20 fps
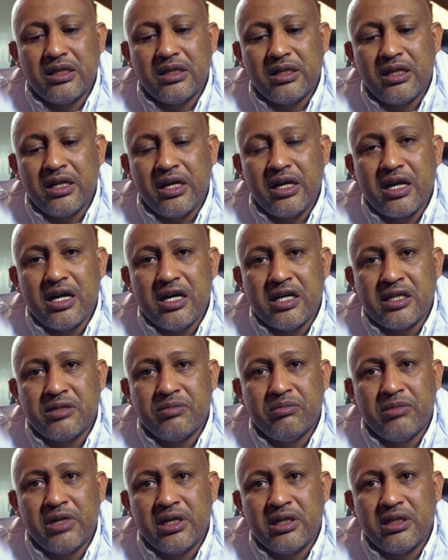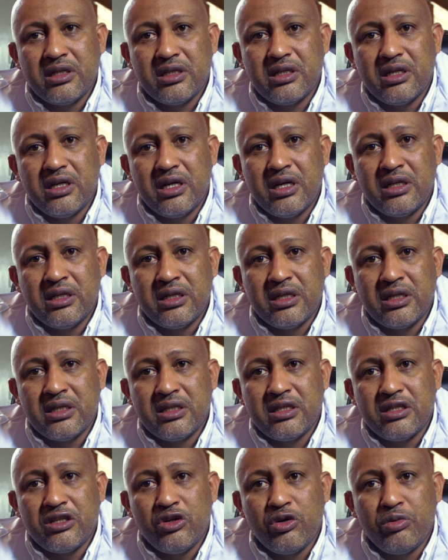like asthma and
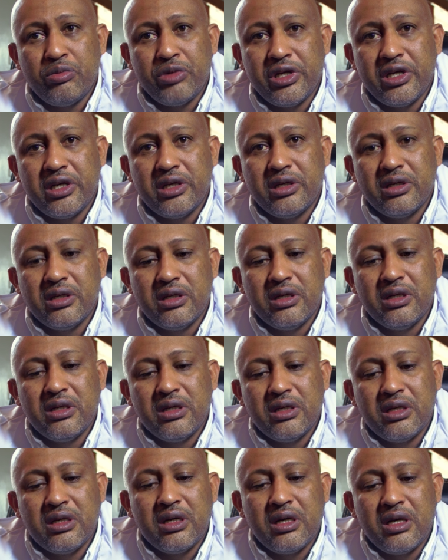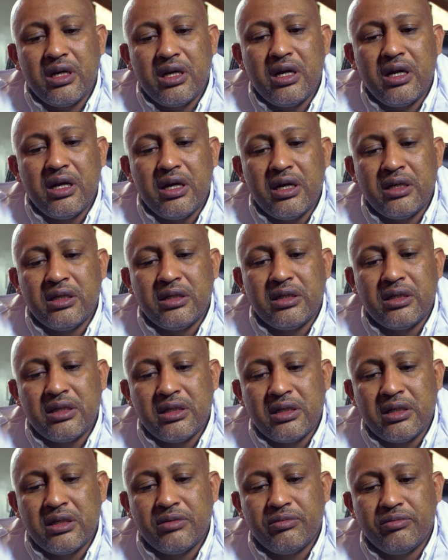COPD. And
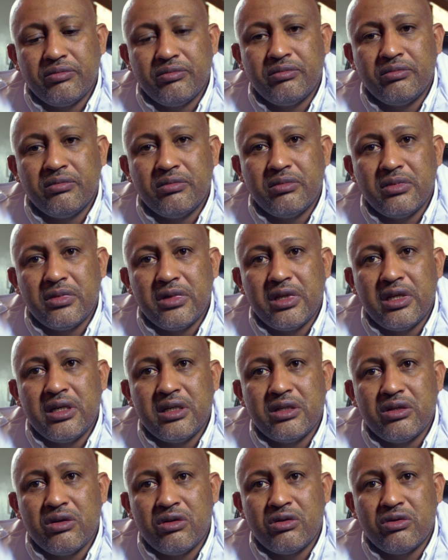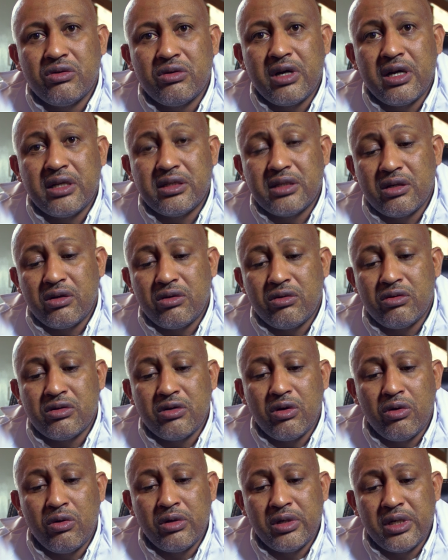this also cuts across
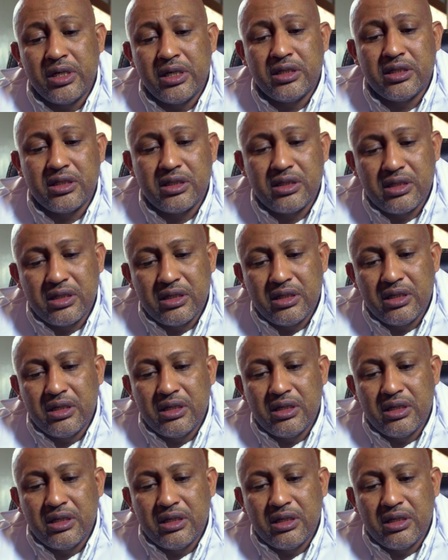all ages.